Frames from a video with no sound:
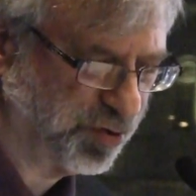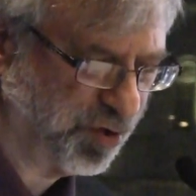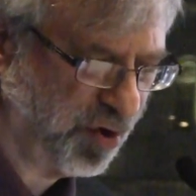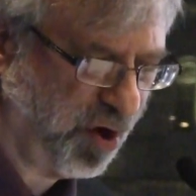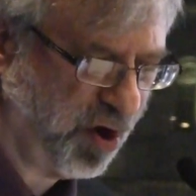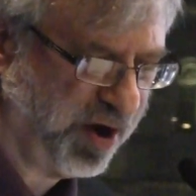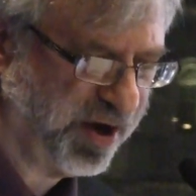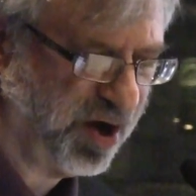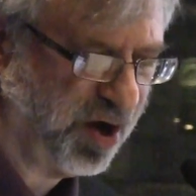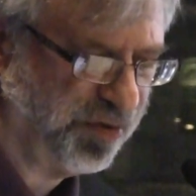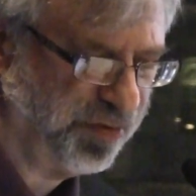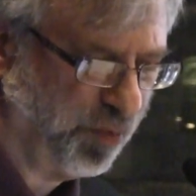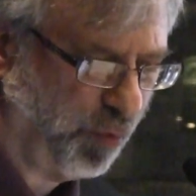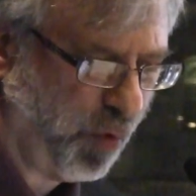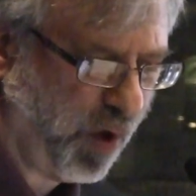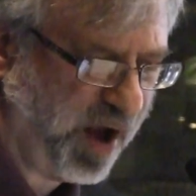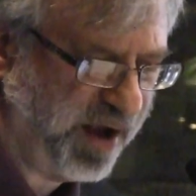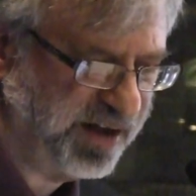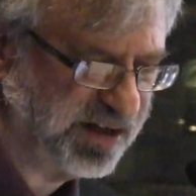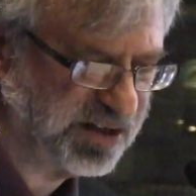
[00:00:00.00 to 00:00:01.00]
drawing on the
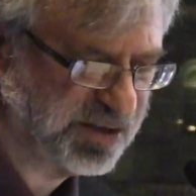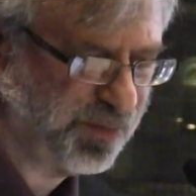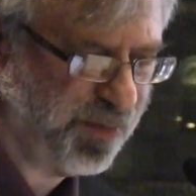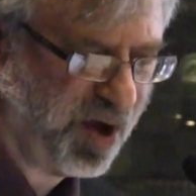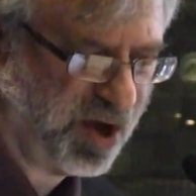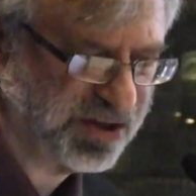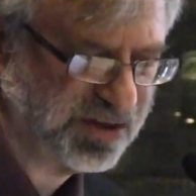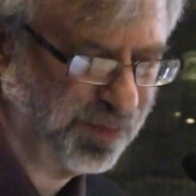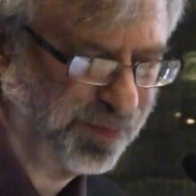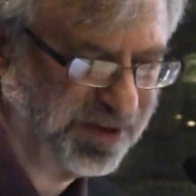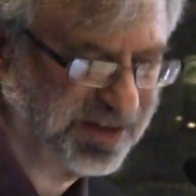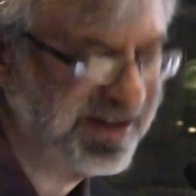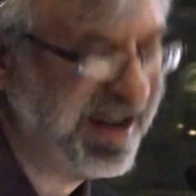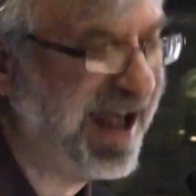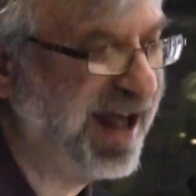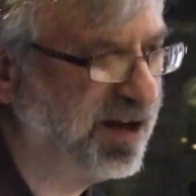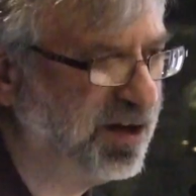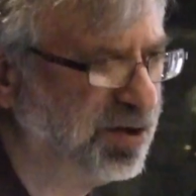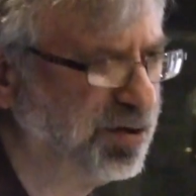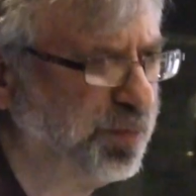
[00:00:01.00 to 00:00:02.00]
widest possible
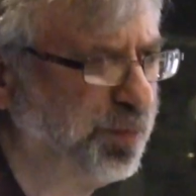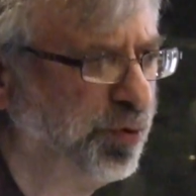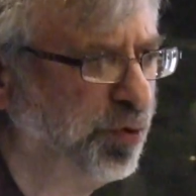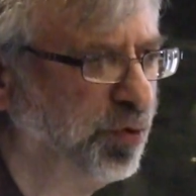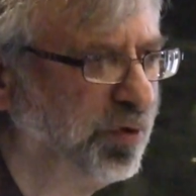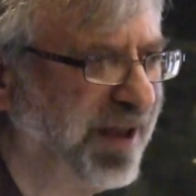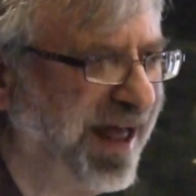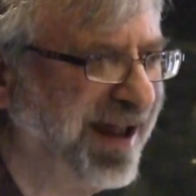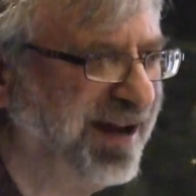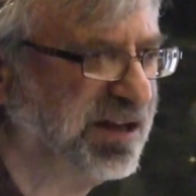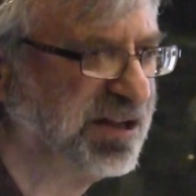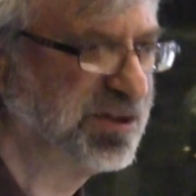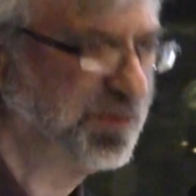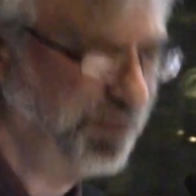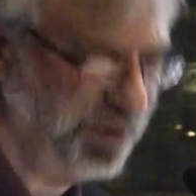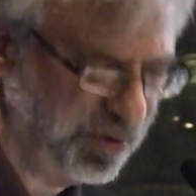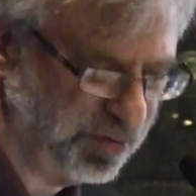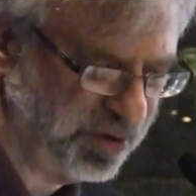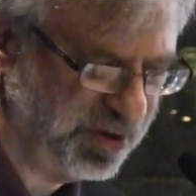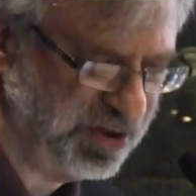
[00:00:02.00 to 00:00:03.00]
talent pool and
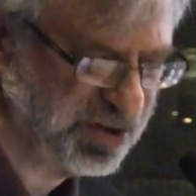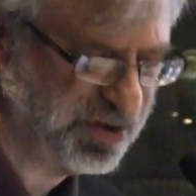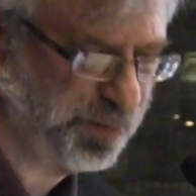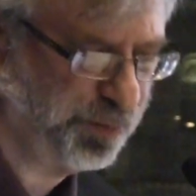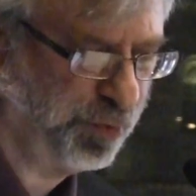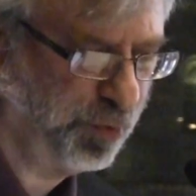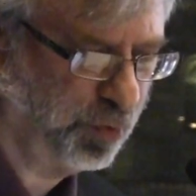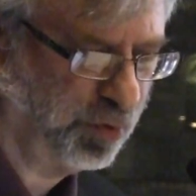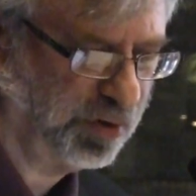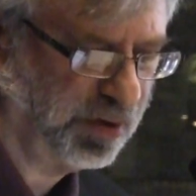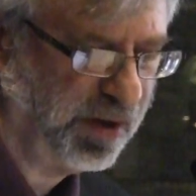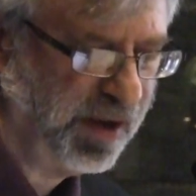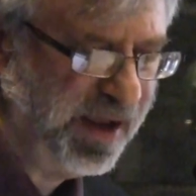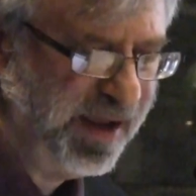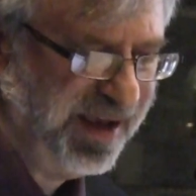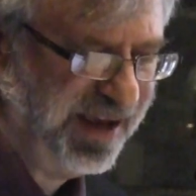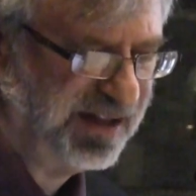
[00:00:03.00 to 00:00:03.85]
experience pool